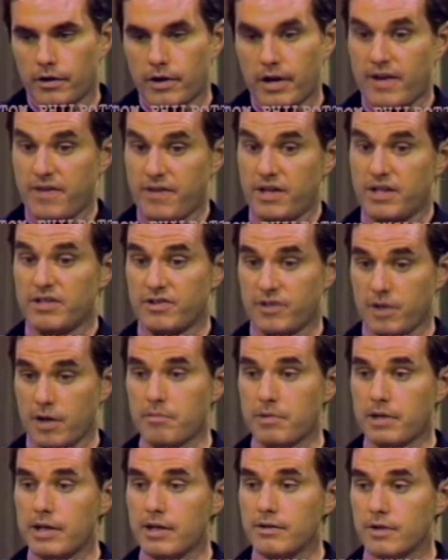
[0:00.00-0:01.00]
and then
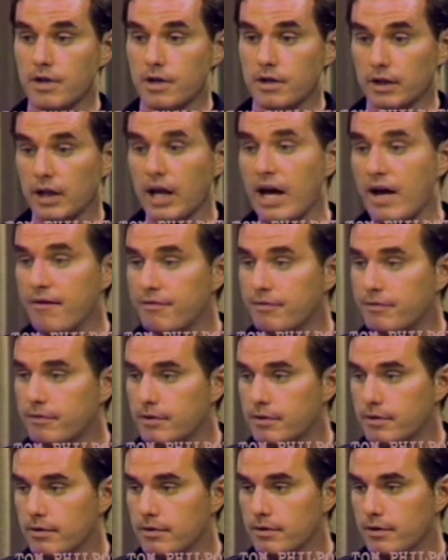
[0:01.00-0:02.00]
some kids are left,
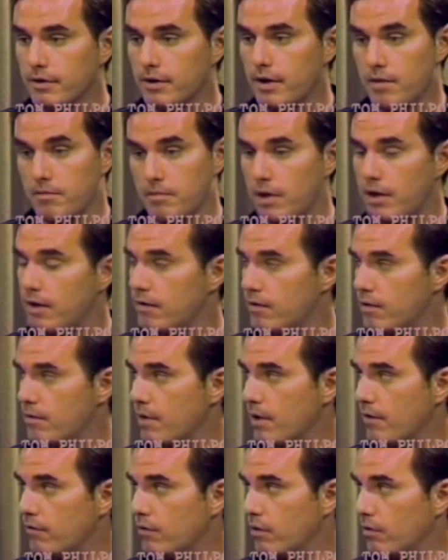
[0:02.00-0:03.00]
and many of them
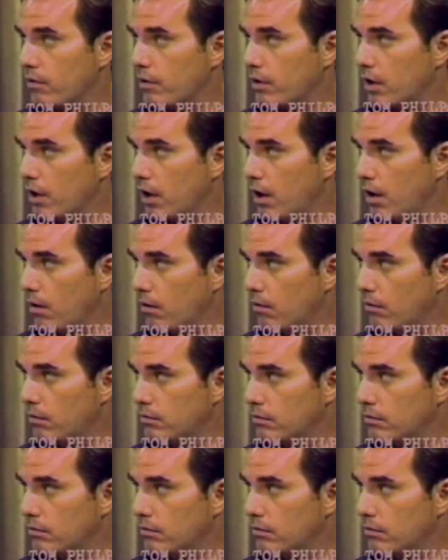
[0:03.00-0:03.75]
have nowhere to go.